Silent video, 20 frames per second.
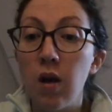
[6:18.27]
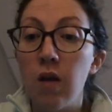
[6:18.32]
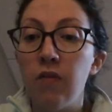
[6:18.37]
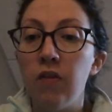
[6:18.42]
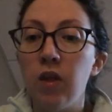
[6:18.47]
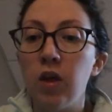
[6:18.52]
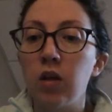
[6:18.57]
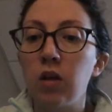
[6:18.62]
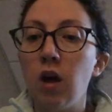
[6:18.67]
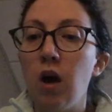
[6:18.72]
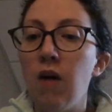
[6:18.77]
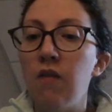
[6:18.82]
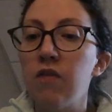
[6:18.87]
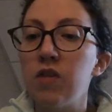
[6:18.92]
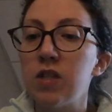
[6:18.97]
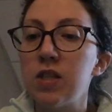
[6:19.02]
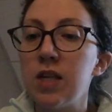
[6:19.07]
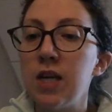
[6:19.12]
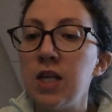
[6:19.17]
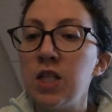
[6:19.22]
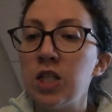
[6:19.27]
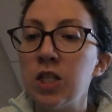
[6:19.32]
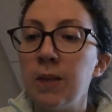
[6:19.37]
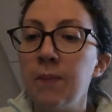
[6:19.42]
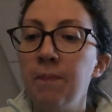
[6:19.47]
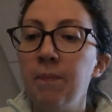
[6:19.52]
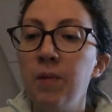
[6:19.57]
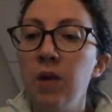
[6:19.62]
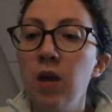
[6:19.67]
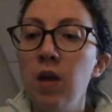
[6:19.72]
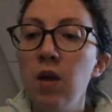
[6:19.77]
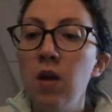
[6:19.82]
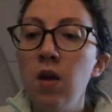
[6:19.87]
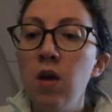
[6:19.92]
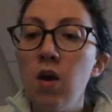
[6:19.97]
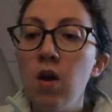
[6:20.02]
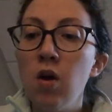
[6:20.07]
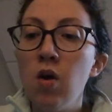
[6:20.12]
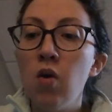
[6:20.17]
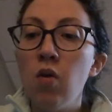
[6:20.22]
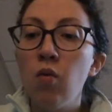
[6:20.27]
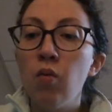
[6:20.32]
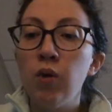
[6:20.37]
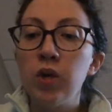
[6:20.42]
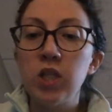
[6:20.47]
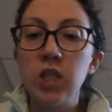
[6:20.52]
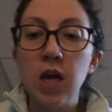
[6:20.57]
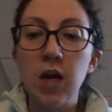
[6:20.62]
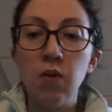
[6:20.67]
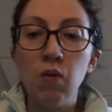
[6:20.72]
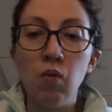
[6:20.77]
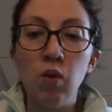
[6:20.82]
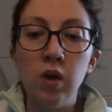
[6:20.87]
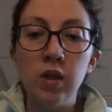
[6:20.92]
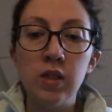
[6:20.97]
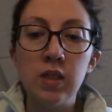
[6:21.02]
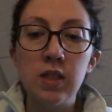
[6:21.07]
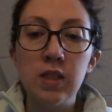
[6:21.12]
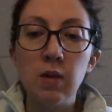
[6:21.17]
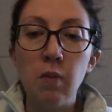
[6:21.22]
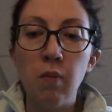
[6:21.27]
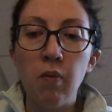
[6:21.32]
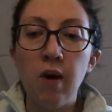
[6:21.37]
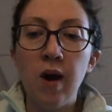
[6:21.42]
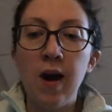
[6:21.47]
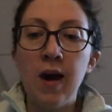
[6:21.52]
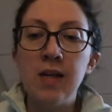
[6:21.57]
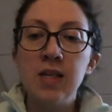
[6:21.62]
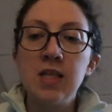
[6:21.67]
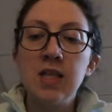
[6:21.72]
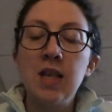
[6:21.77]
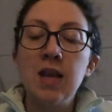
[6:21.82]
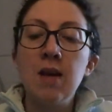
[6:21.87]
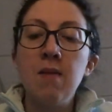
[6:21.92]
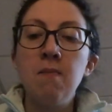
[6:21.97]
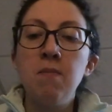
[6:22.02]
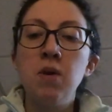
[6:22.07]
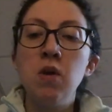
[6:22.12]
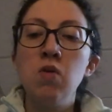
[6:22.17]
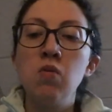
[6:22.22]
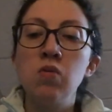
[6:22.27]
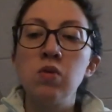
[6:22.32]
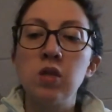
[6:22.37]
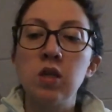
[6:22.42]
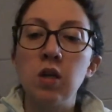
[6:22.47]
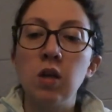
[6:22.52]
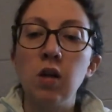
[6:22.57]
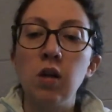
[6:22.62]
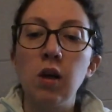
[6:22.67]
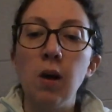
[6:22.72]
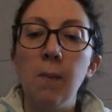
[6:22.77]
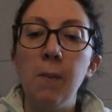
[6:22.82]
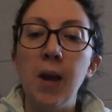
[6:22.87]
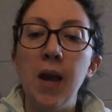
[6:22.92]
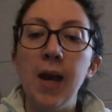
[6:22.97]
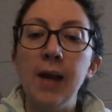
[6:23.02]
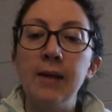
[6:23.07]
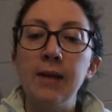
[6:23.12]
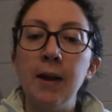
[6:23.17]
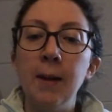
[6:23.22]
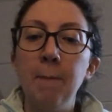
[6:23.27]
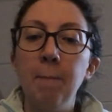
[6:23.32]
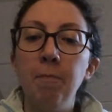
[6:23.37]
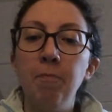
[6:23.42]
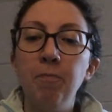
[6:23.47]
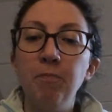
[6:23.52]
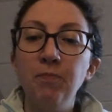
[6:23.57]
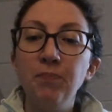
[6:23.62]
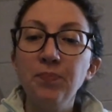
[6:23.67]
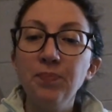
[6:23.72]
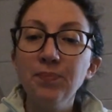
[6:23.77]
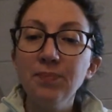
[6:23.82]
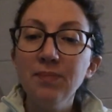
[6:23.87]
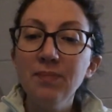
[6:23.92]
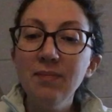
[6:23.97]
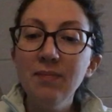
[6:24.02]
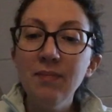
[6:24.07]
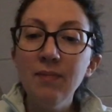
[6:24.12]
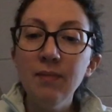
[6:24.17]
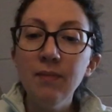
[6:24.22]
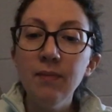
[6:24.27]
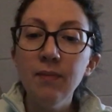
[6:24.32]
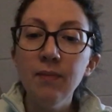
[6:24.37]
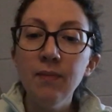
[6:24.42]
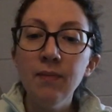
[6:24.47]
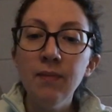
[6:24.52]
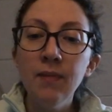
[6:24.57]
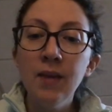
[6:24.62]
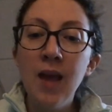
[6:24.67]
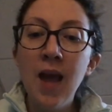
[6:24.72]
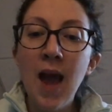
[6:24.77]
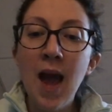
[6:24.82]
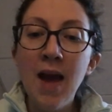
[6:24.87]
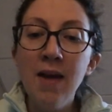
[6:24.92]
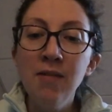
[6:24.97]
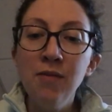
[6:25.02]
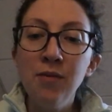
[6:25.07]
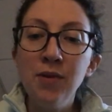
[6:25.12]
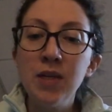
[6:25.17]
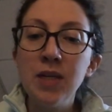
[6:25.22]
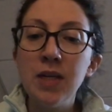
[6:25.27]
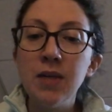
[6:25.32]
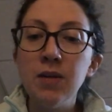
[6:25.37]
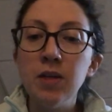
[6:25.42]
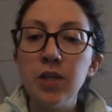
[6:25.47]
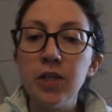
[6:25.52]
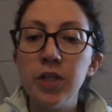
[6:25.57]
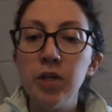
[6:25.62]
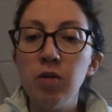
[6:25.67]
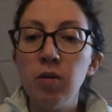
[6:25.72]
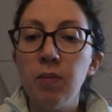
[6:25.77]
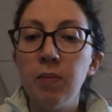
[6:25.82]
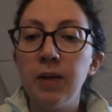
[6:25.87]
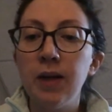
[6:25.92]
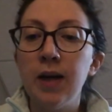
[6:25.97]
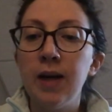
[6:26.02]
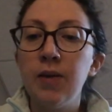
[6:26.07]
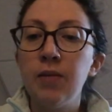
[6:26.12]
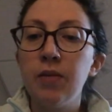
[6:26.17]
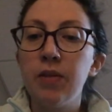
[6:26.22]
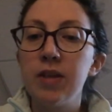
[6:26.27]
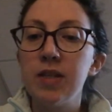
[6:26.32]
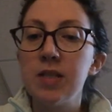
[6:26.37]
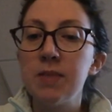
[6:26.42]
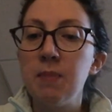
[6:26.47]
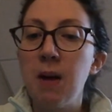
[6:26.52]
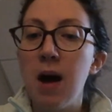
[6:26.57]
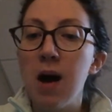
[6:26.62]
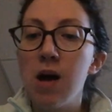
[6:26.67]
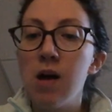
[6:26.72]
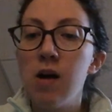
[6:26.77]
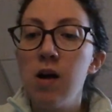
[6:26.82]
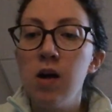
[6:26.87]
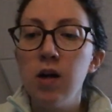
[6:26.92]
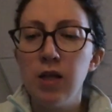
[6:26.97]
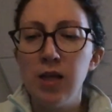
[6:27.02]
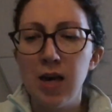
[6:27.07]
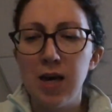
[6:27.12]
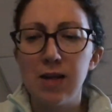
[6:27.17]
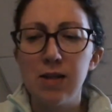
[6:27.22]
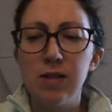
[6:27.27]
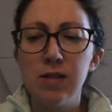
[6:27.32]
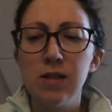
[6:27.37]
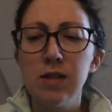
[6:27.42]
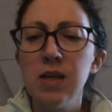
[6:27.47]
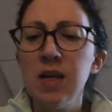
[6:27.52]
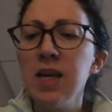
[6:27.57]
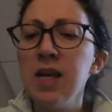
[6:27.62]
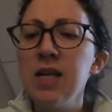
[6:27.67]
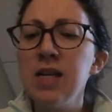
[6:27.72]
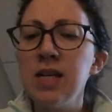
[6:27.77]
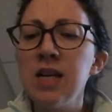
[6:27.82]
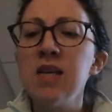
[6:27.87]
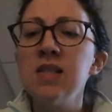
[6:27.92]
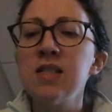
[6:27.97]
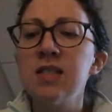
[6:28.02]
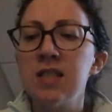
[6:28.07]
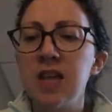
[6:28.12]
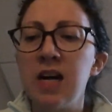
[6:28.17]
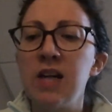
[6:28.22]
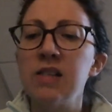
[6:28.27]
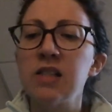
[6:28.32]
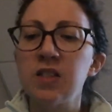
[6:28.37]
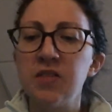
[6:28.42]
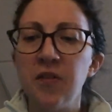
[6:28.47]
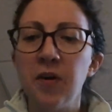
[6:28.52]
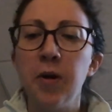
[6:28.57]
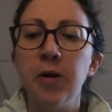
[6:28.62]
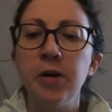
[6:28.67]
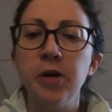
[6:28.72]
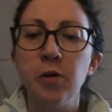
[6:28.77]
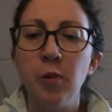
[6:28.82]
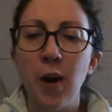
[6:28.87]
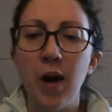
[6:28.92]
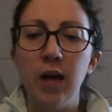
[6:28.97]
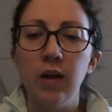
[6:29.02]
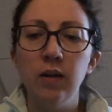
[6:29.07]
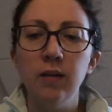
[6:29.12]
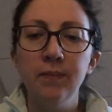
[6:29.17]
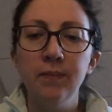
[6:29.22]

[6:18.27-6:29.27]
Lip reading: their conversation, which at once surprised and amused her companion. "Henry," she replied with a smile, "yes, he does dance very well.